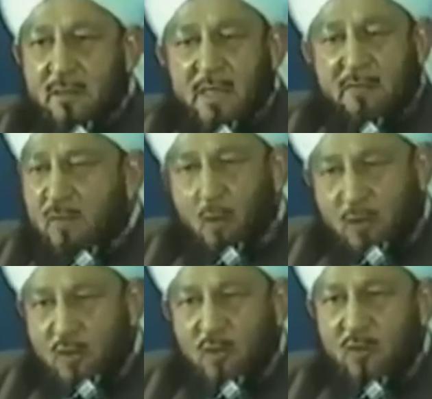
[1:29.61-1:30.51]
It was
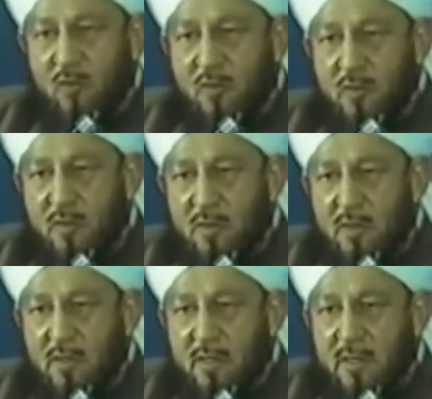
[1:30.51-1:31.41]
not so.
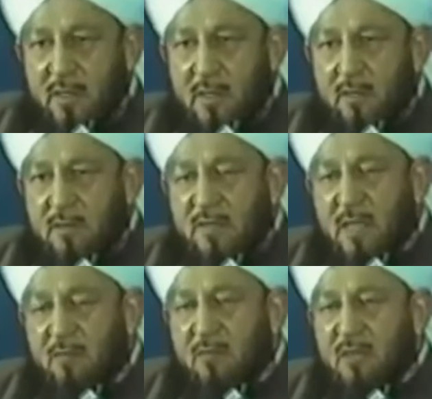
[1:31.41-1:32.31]

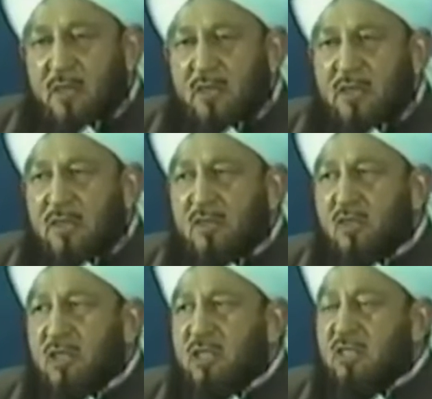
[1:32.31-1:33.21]
Some traditions
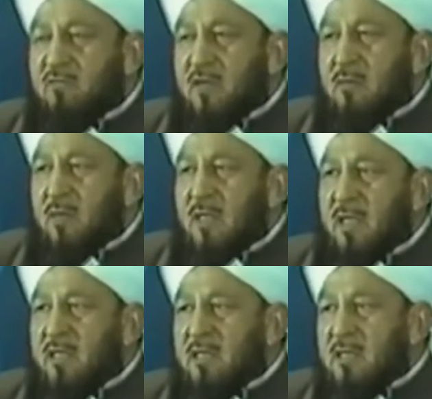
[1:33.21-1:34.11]
reached verbally
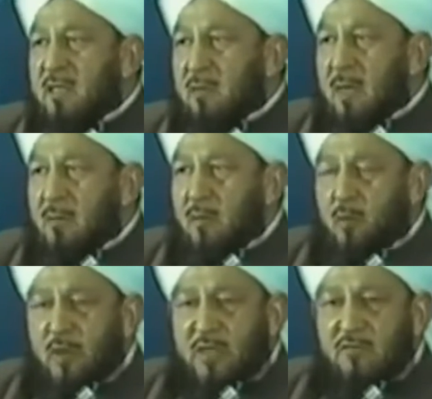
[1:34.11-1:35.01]
Hazrat Imam
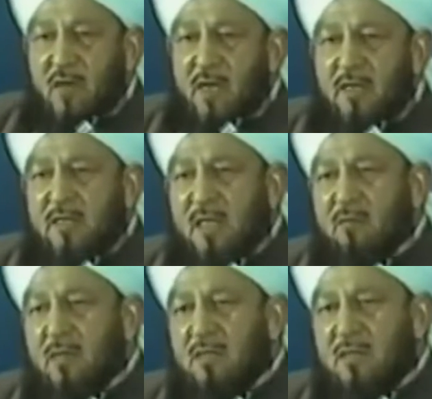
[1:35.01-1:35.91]
Abu Hanifa and
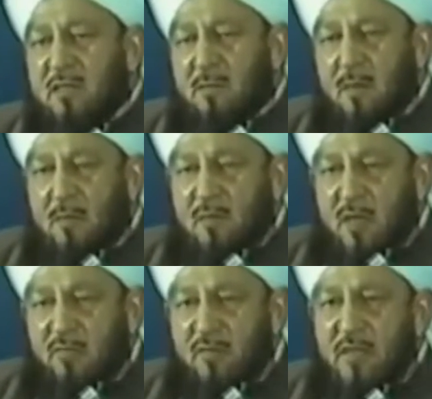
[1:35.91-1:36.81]
some Hazrat Imam
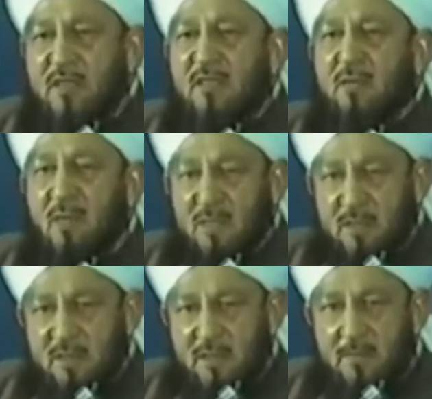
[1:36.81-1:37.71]
Shafi and some
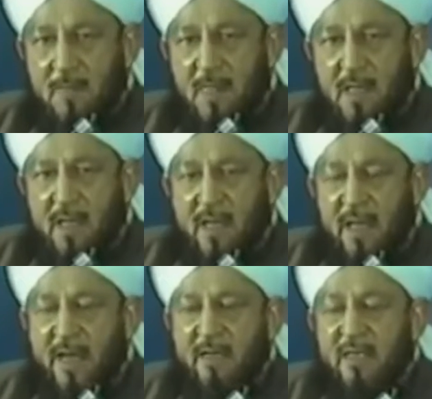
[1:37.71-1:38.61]
others,
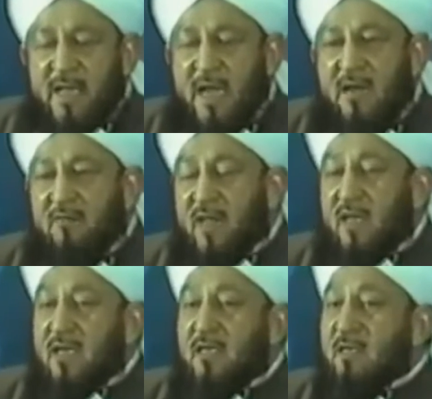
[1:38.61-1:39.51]
and they had very
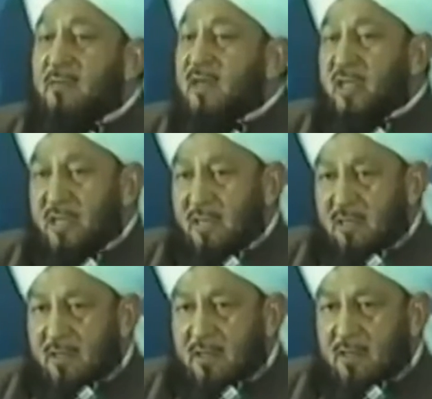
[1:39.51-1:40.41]
little material